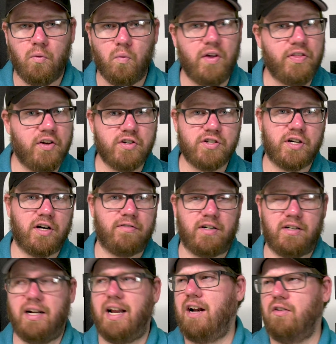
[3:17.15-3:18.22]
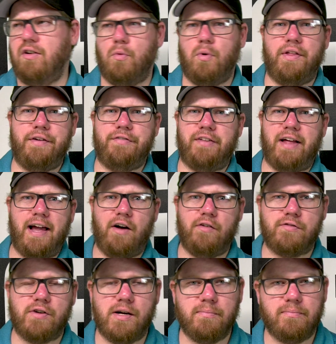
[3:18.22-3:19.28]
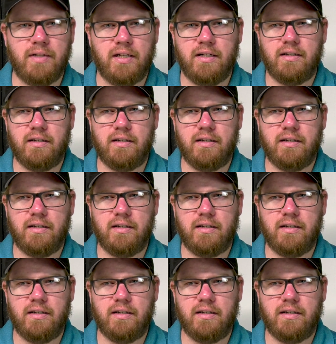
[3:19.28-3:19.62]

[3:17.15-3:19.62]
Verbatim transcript: with your server. I don't know where they fly out from.